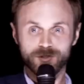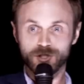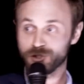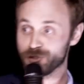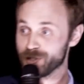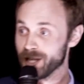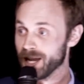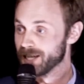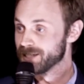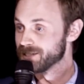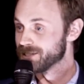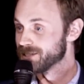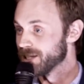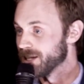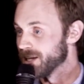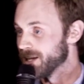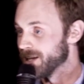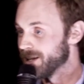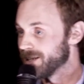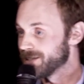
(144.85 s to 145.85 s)
Did you guys,
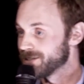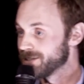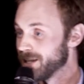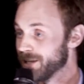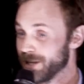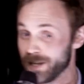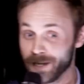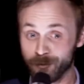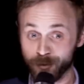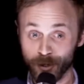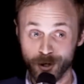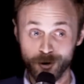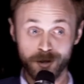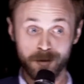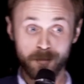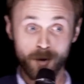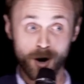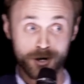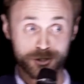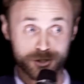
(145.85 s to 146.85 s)
anyone go to
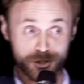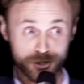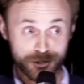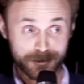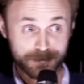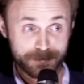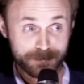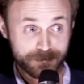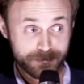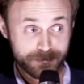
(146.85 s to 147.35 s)
the march?